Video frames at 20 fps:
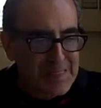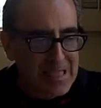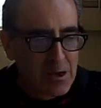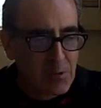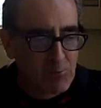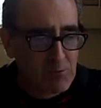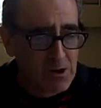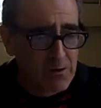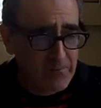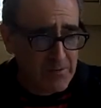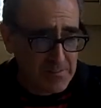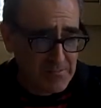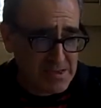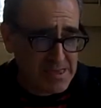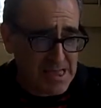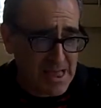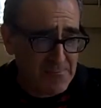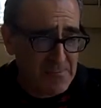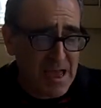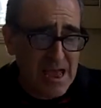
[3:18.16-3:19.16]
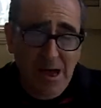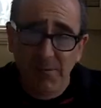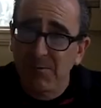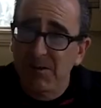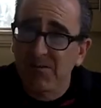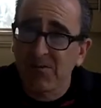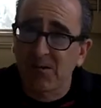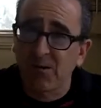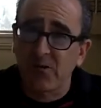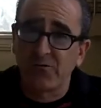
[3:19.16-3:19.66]
Whether they became
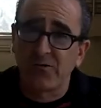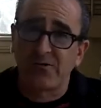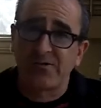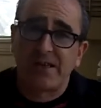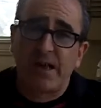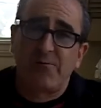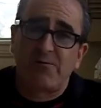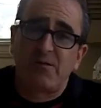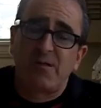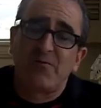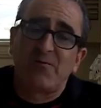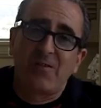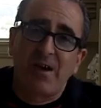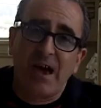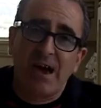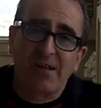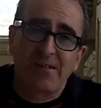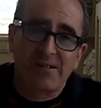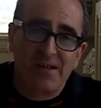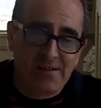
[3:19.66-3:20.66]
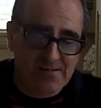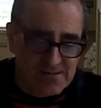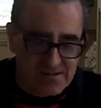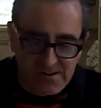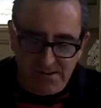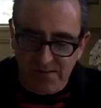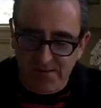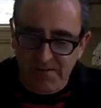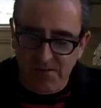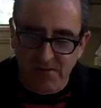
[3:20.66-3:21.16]
happy soldiers after the fact, that's
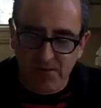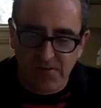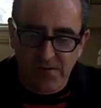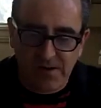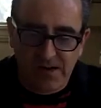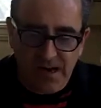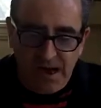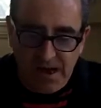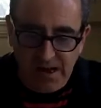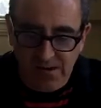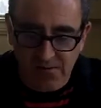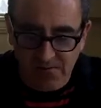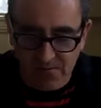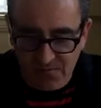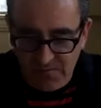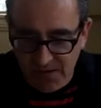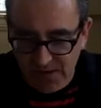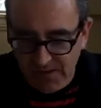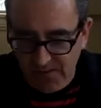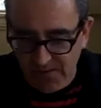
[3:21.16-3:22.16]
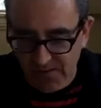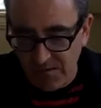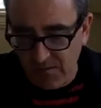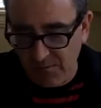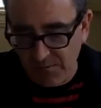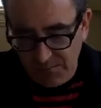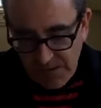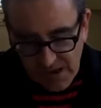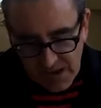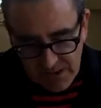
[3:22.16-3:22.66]
another story. I don't think
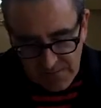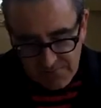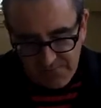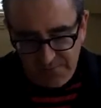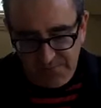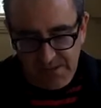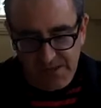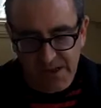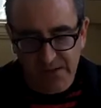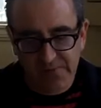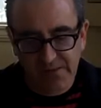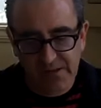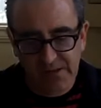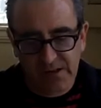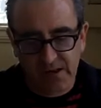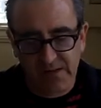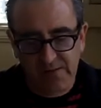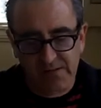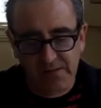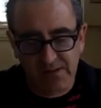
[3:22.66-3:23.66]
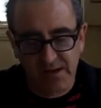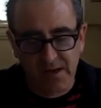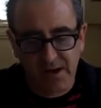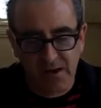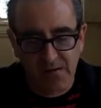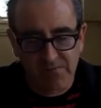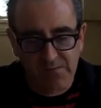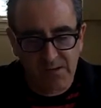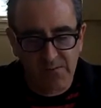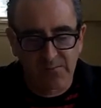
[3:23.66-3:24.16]
so. But nonetheless,
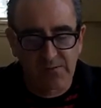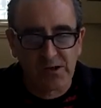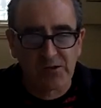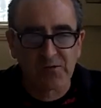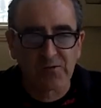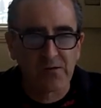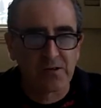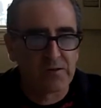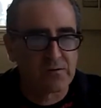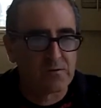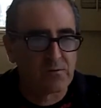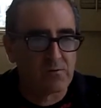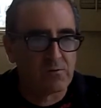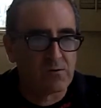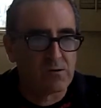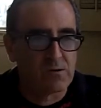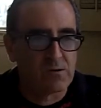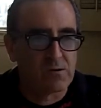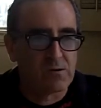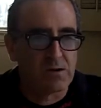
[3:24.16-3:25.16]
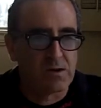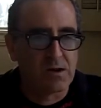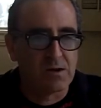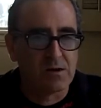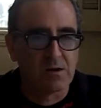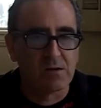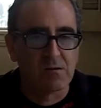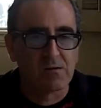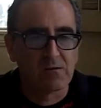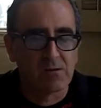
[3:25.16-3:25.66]
the Futurists were
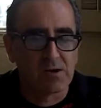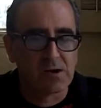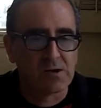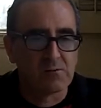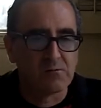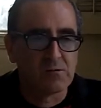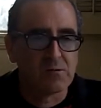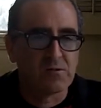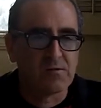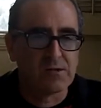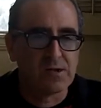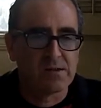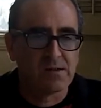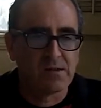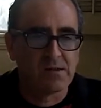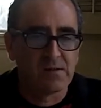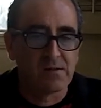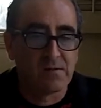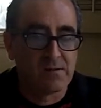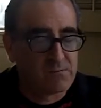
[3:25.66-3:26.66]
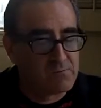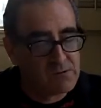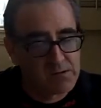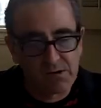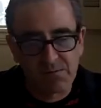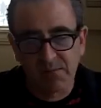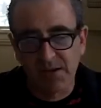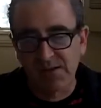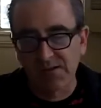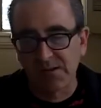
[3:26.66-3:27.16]
incredible. They did
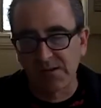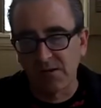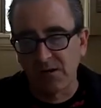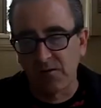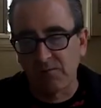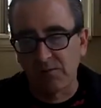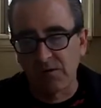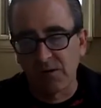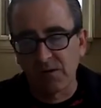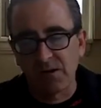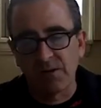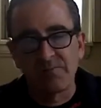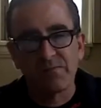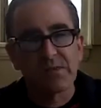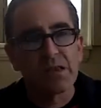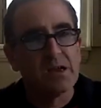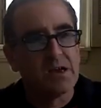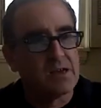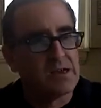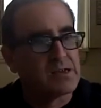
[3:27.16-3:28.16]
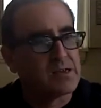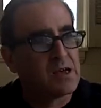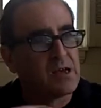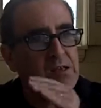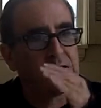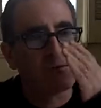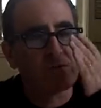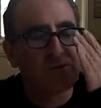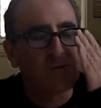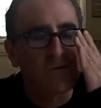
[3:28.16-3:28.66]
really amazing artwork. And
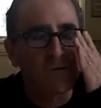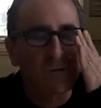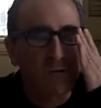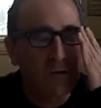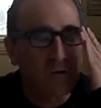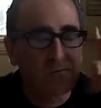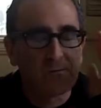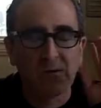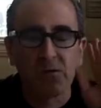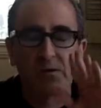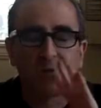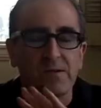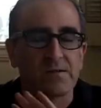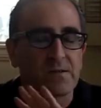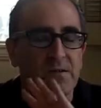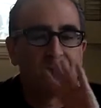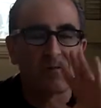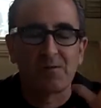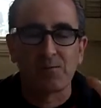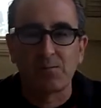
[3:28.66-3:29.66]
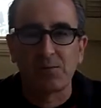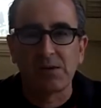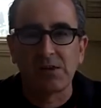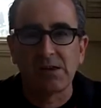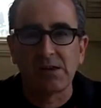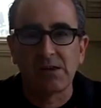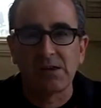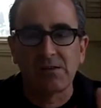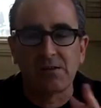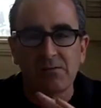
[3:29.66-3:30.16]
again, they were totally focused on
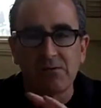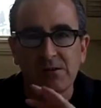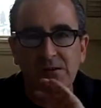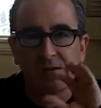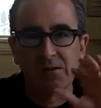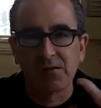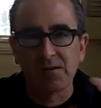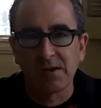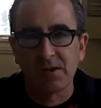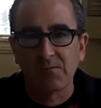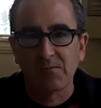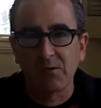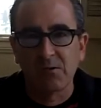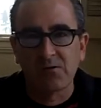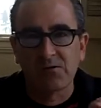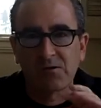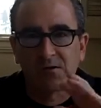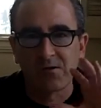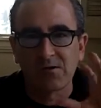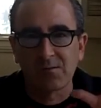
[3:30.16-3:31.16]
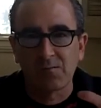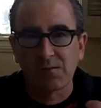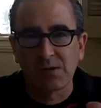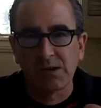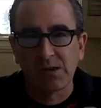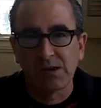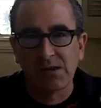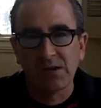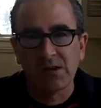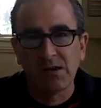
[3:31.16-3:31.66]
speed. They were really into like motion
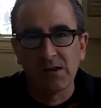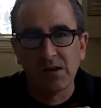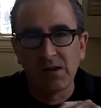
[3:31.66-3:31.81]
speed.